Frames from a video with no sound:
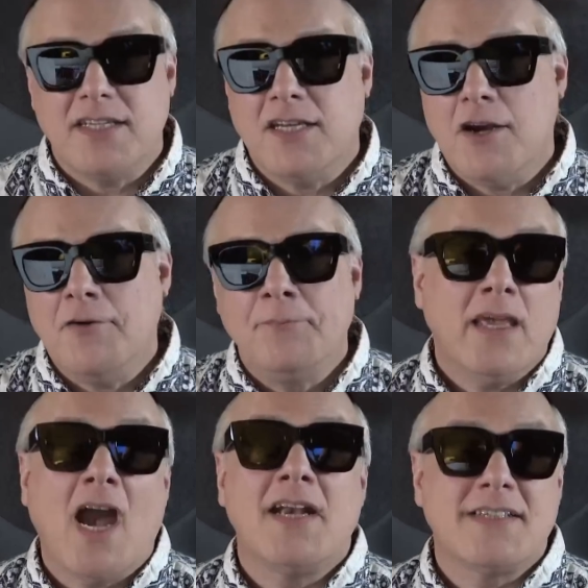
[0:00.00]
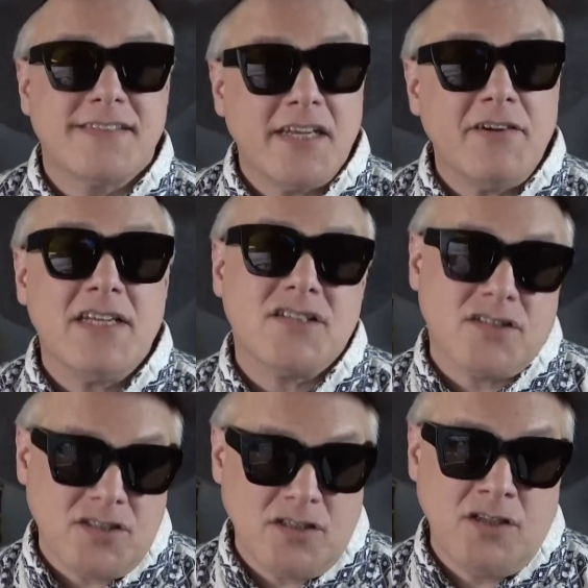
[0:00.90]
you know, on a
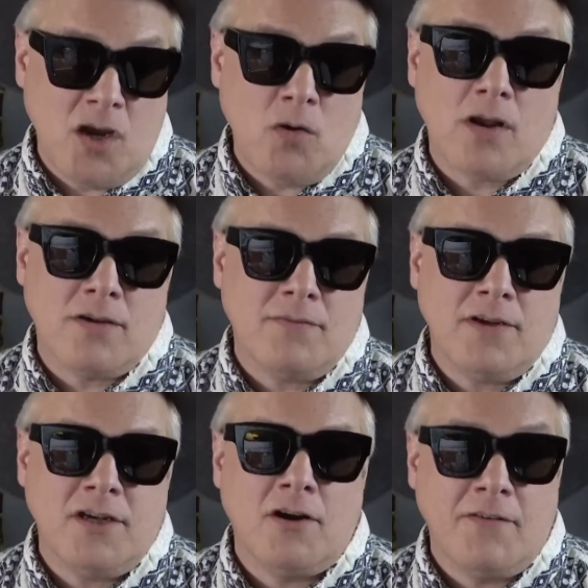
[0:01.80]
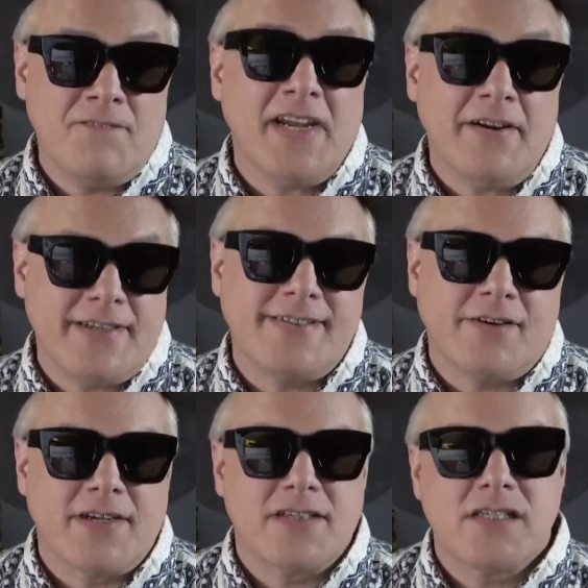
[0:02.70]
serious note, uh, you know, on a very
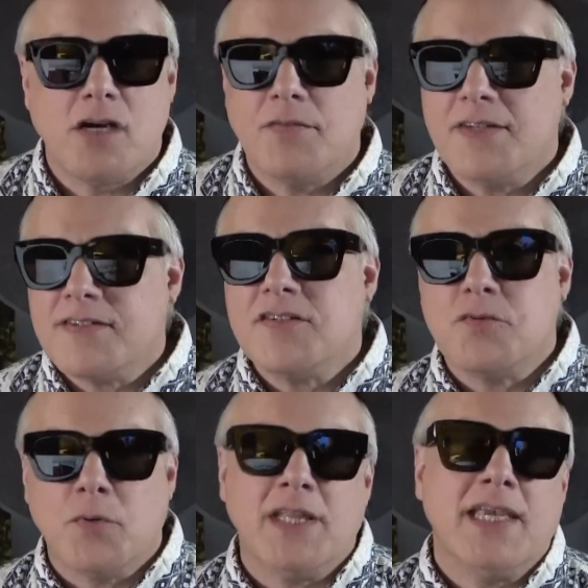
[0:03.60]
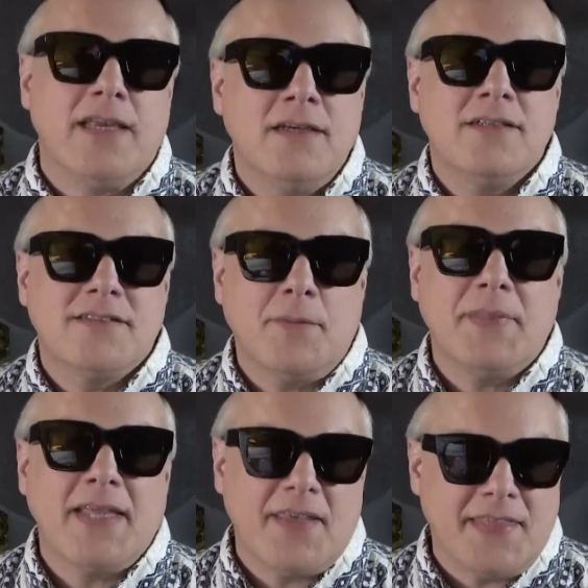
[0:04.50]
serious note, this is really
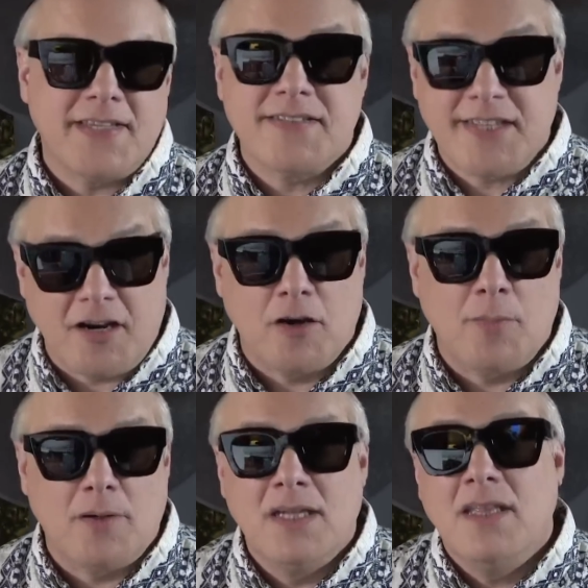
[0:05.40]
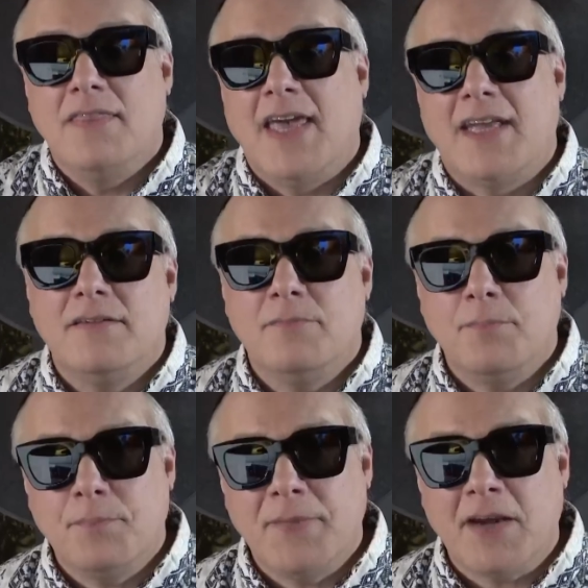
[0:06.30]
something I think is terrible that
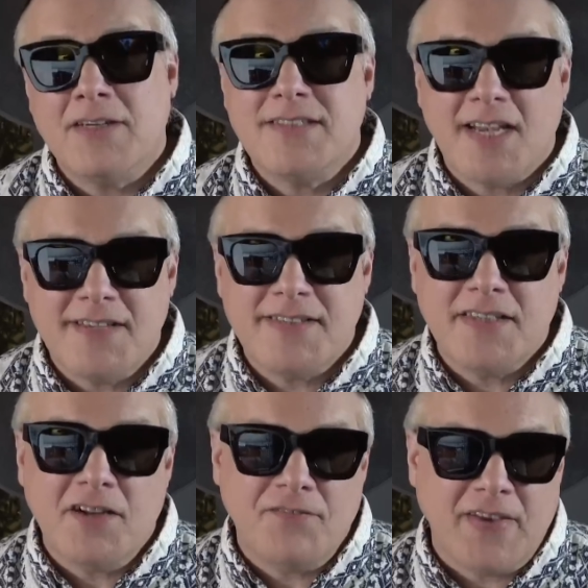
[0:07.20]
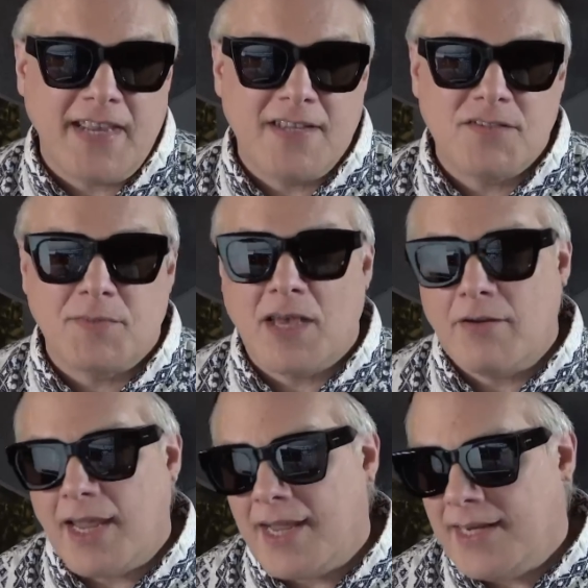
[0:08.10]
they're enticing their fans
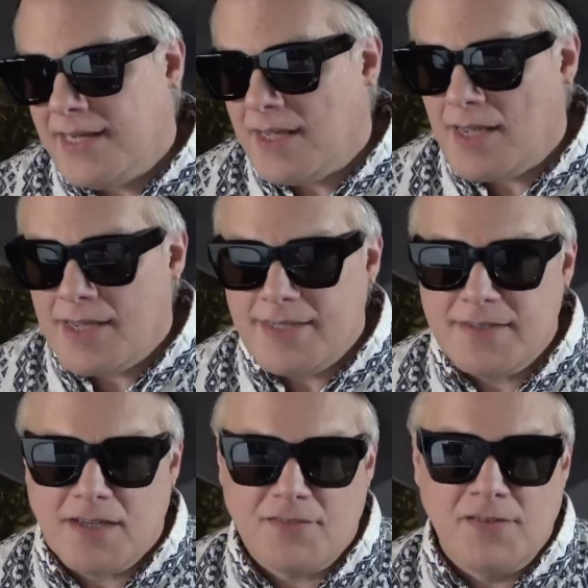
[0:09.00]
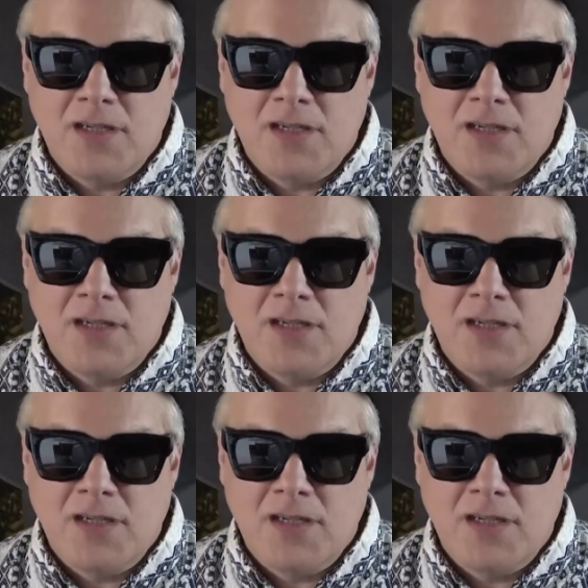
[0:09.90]
without any kind of